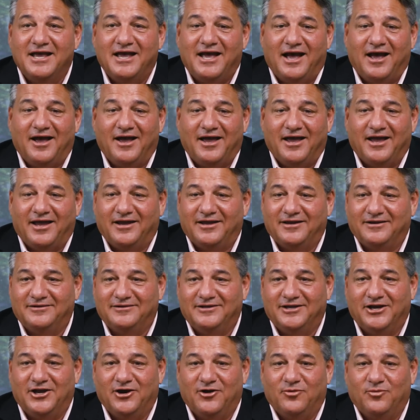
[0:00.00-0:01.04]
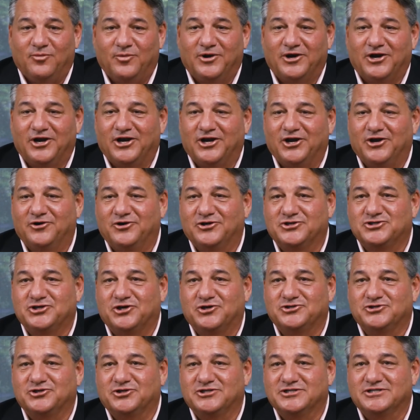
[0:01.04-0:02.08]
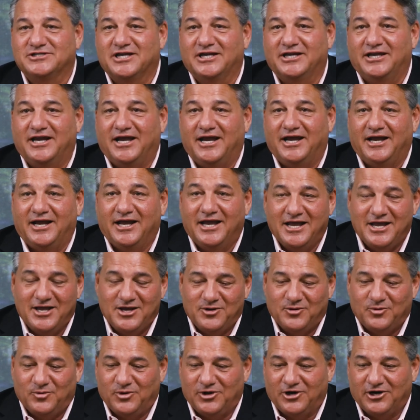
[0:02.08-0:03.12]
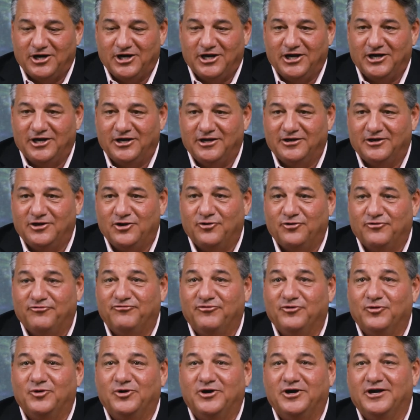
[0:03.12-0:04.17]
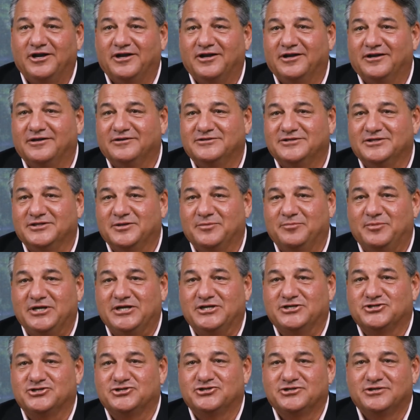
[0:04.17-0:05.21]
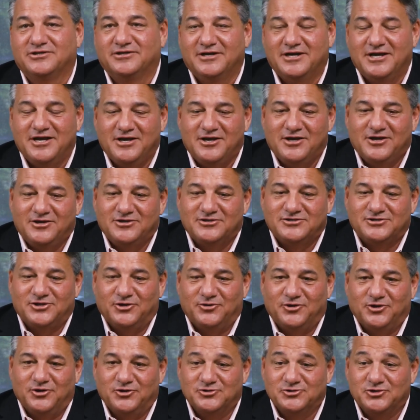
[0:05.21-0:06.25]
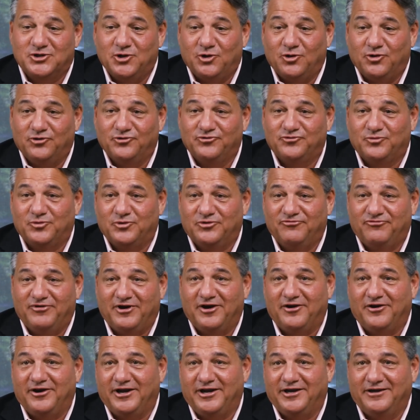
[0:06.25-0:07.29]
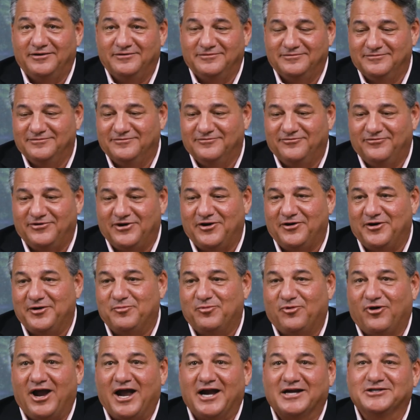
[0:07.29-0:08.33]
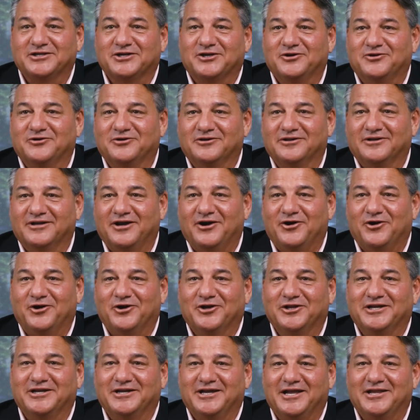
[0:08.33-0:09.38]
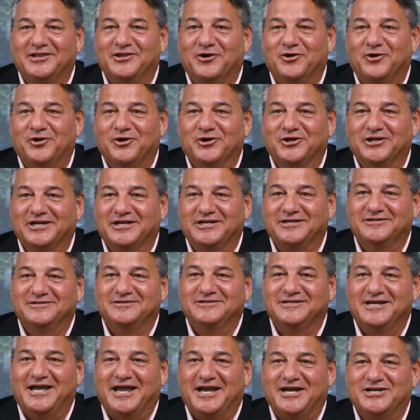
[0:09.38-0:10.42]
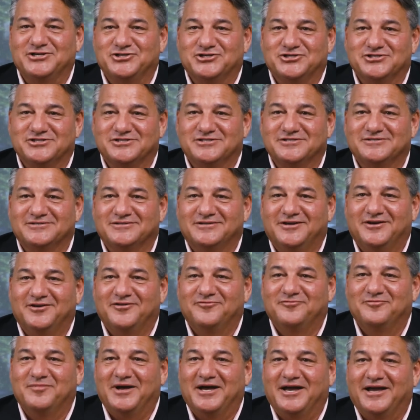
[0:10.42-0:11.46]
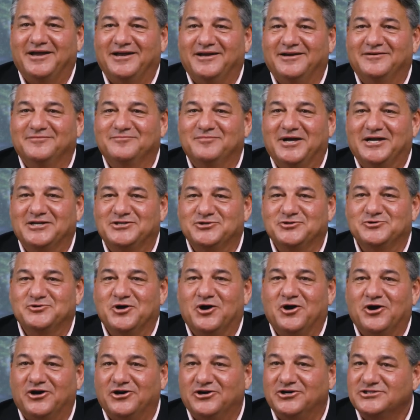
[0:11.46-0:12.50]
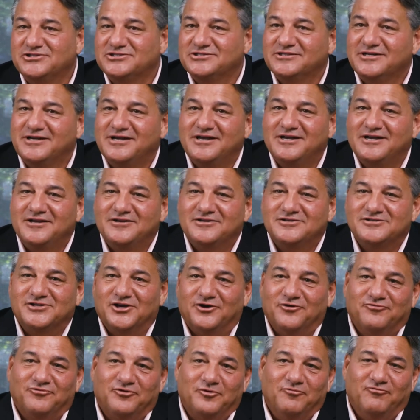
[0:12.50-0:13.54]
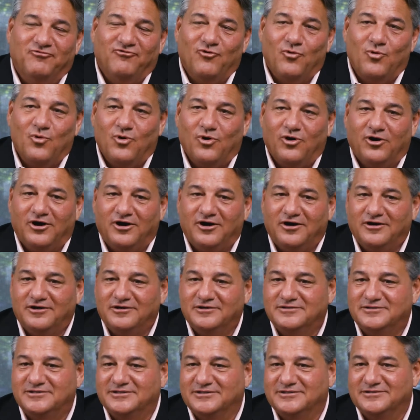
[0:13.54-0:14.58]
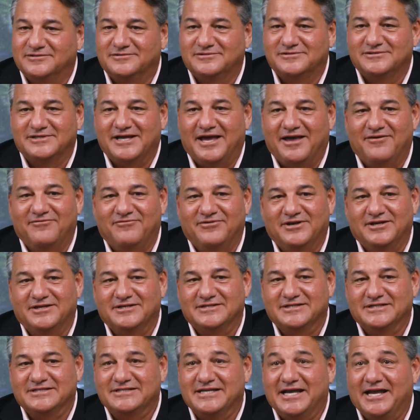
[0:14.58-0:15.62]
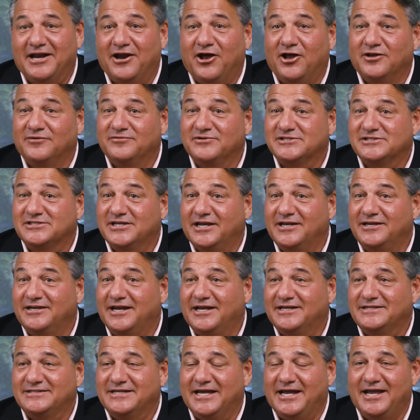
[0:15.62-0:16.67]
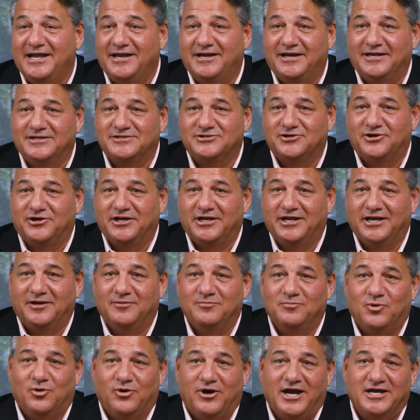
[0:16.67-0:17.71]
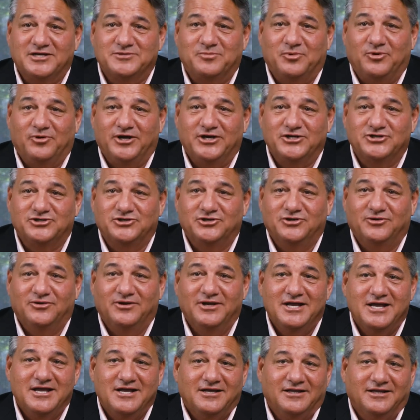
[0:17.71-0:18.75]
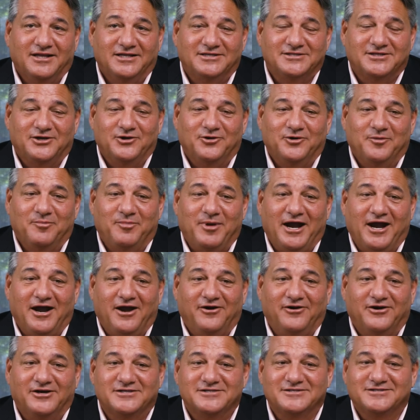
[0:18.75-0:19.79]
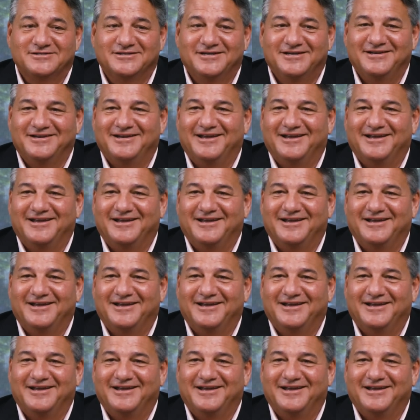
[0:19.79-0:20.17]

i you know we're going to go to church on sunday we're going to go to florida to the beach so those goals were very very practical early in the early ages of my my two daughters. So from four to seven to 10, all of a sudden at 10, they started getting more aspirational. Let's go to Paris.